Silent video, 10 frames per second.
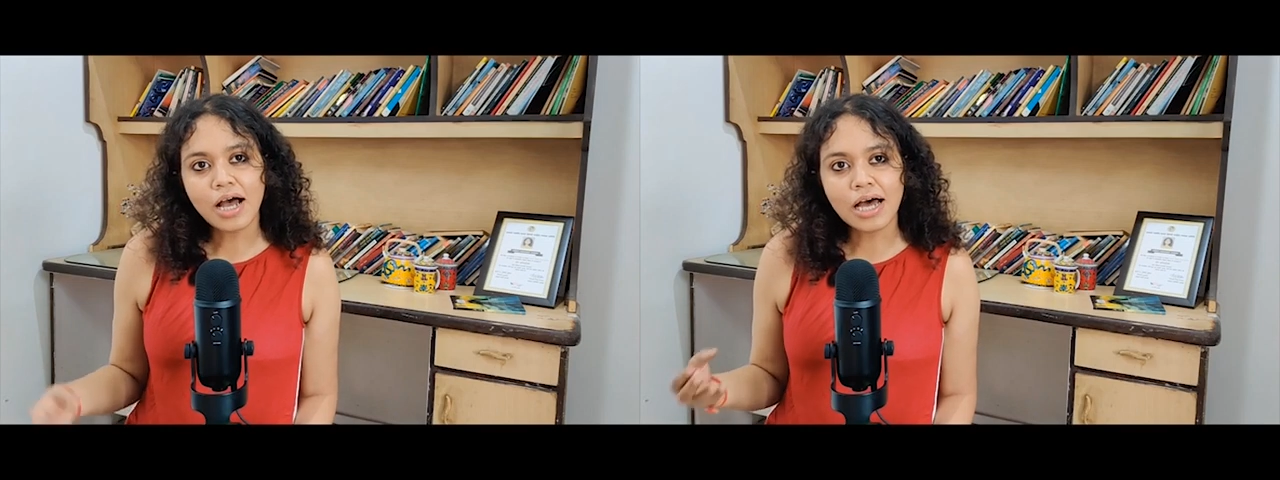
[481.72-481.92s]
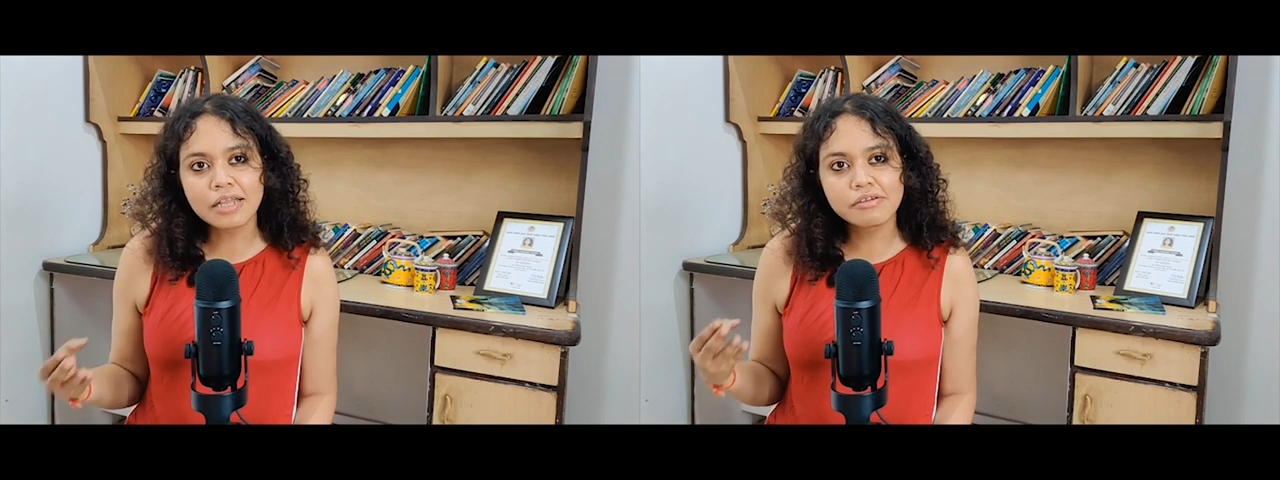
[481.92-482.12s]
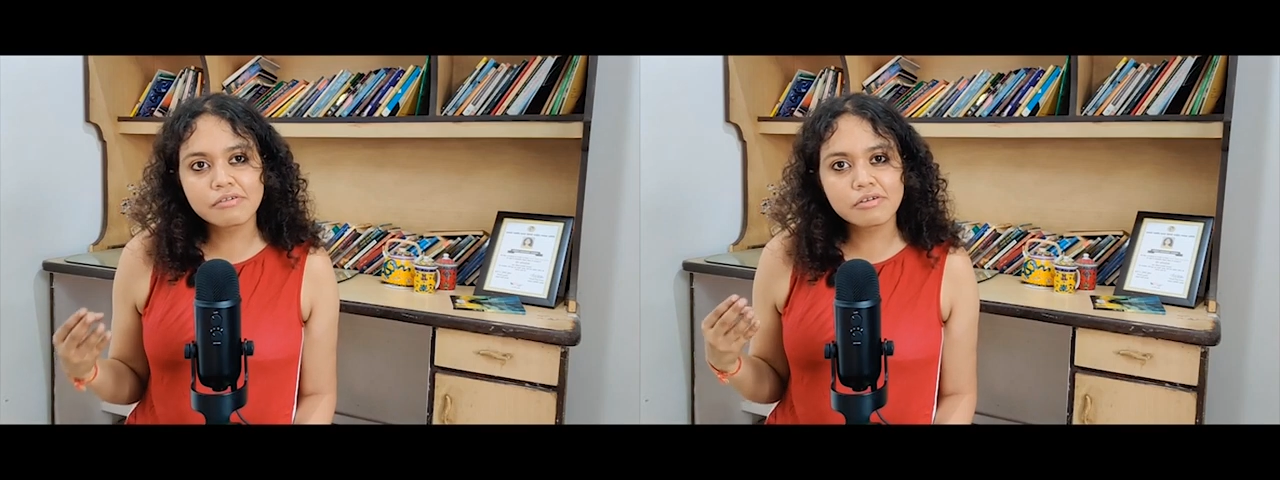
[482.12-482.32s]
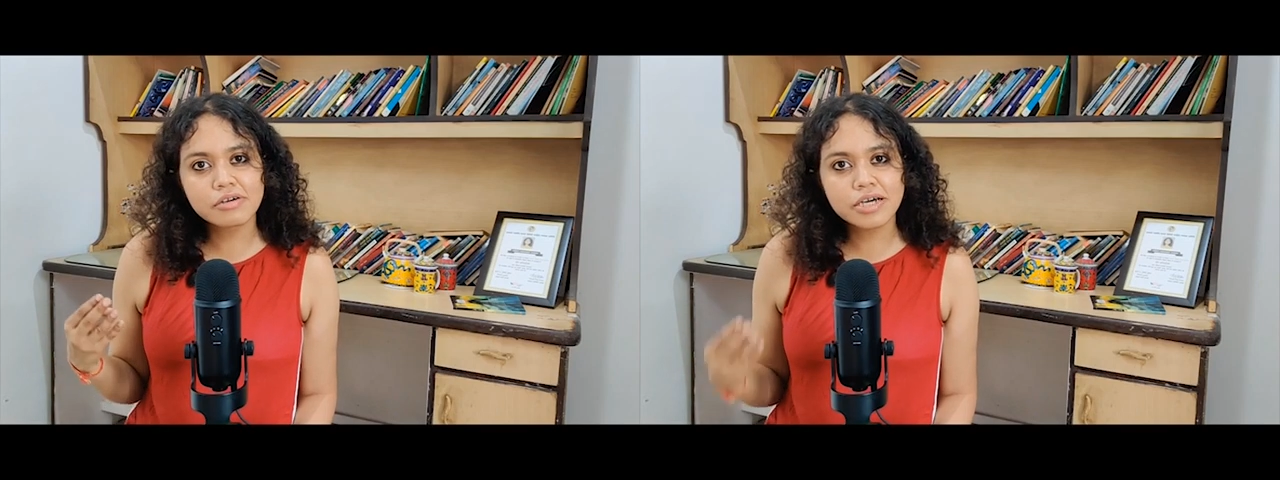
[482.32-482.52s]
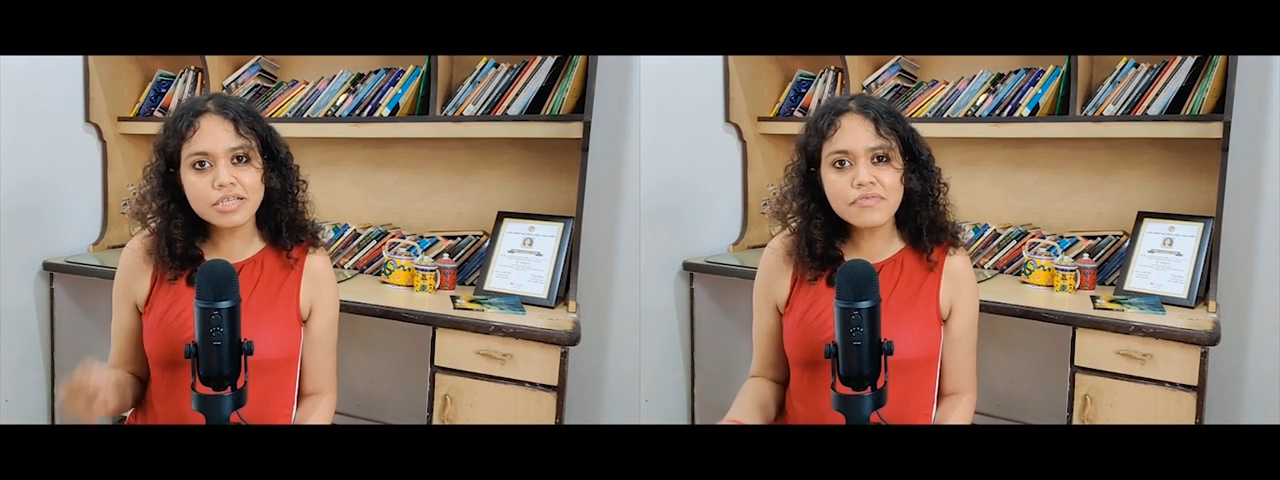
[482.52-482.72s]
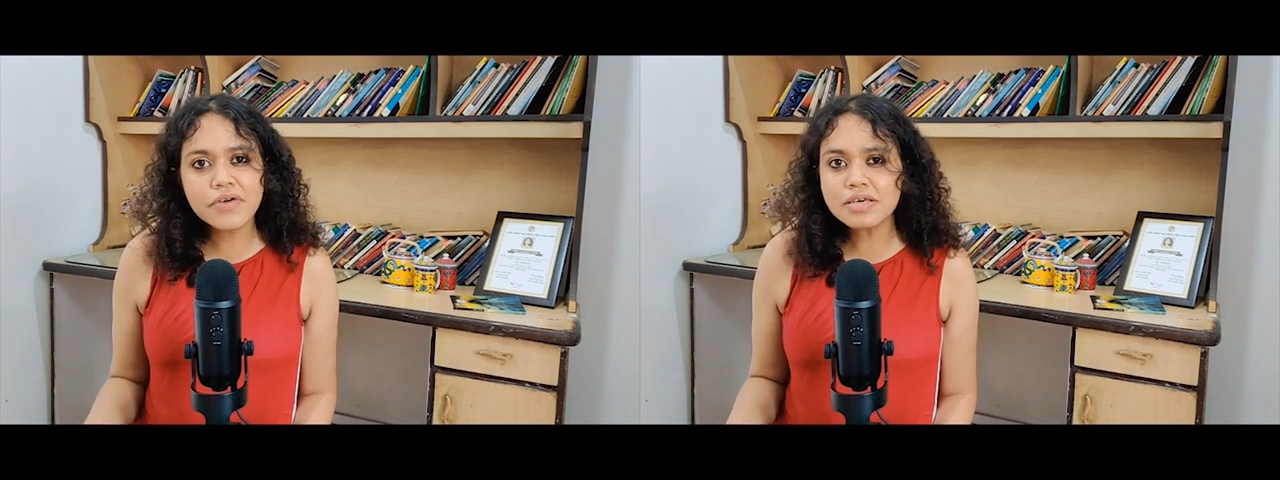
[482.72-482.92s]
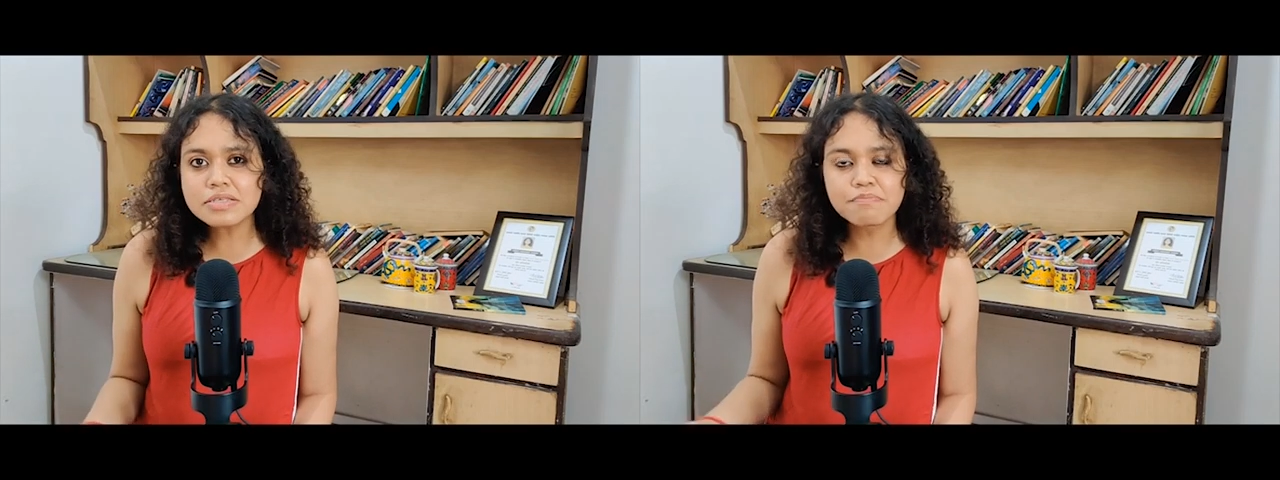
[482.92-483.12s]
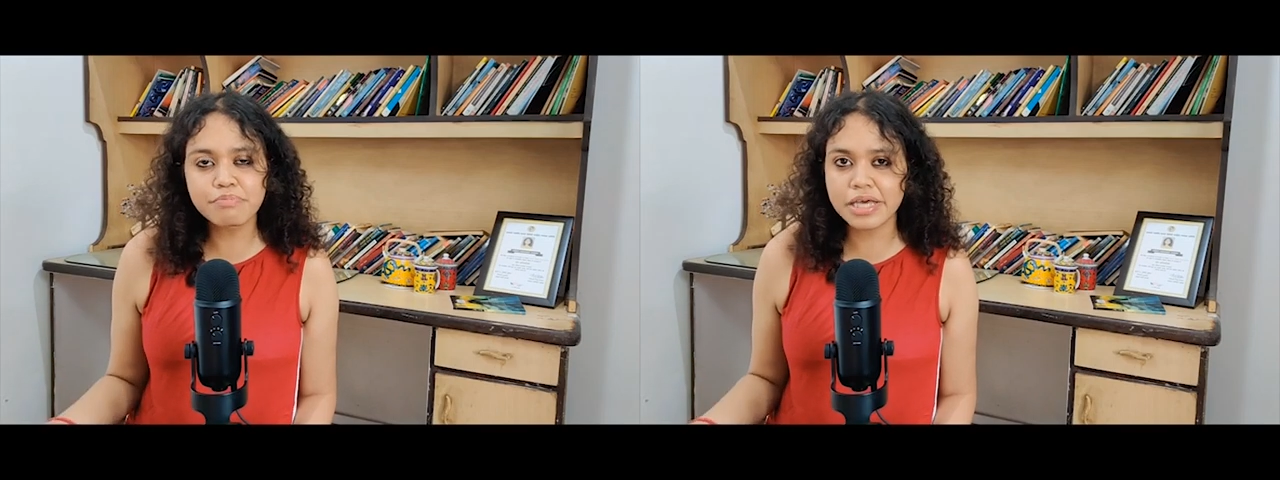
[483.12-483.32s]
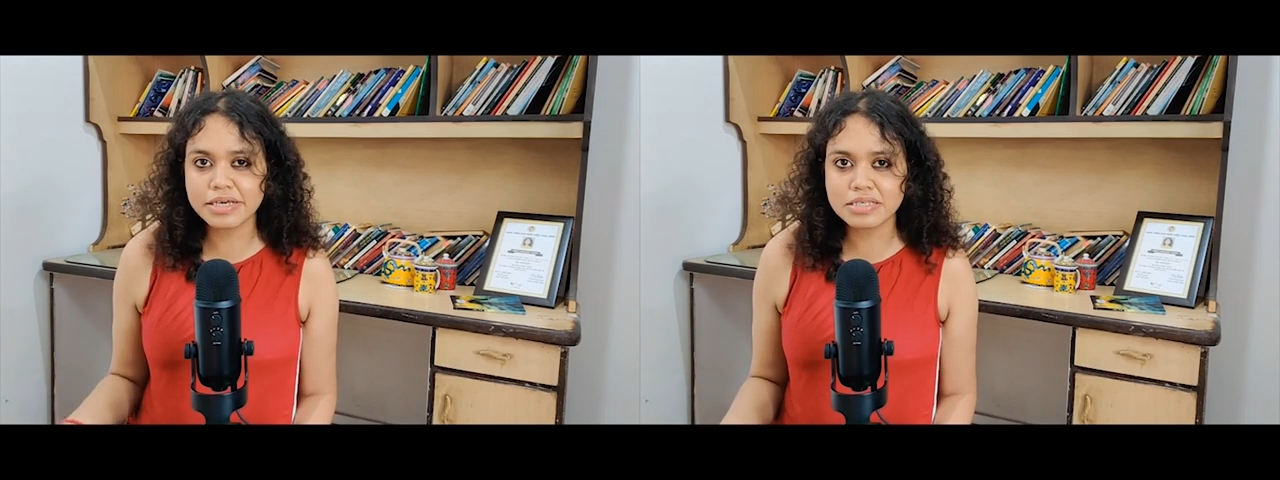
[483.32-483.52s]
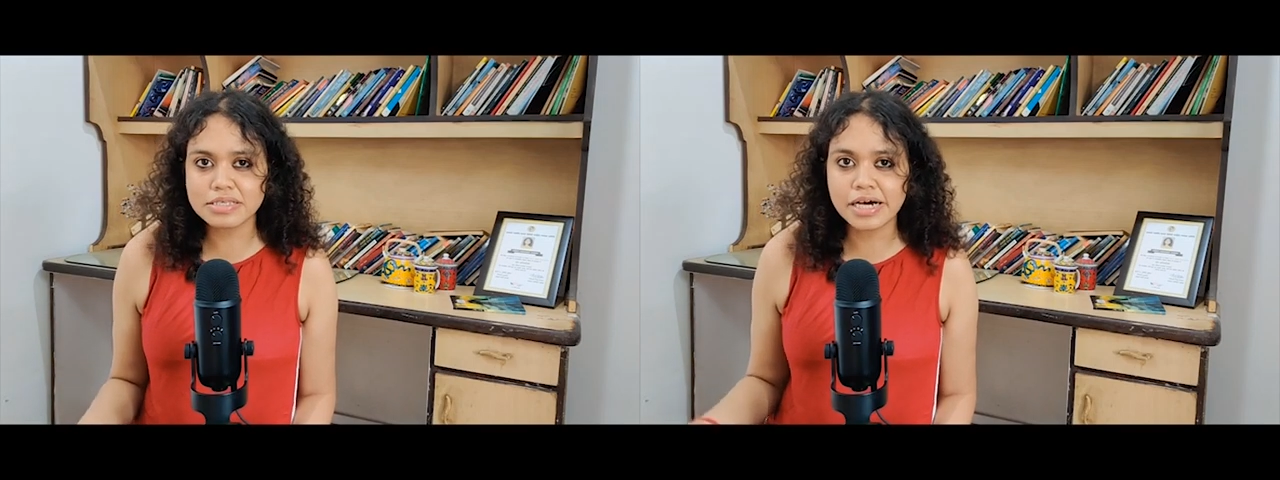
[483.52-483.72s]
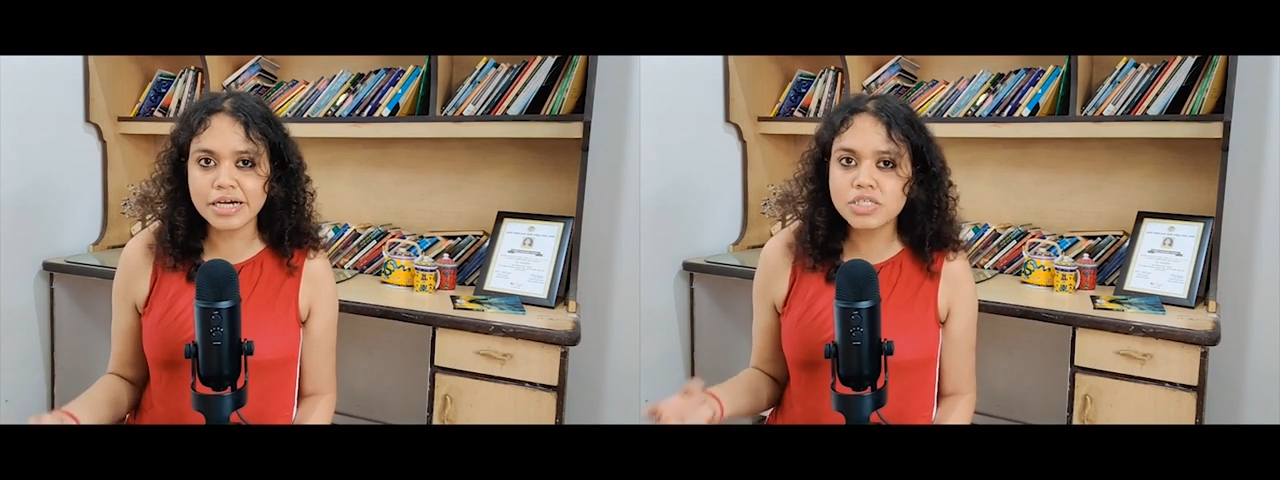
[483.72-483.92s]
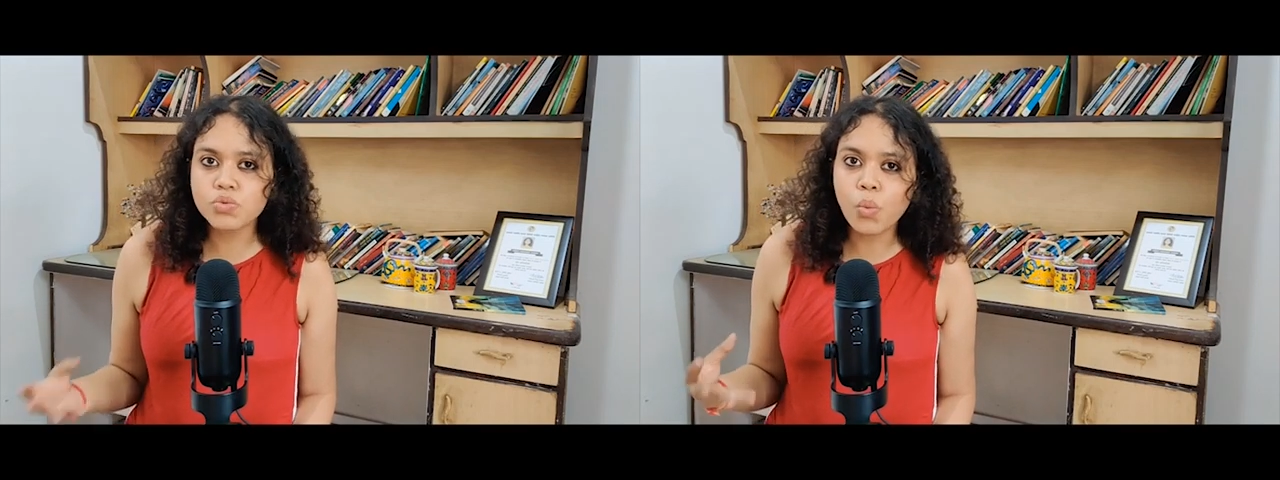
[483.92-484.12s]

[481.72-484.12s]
and it's a very simple exercise.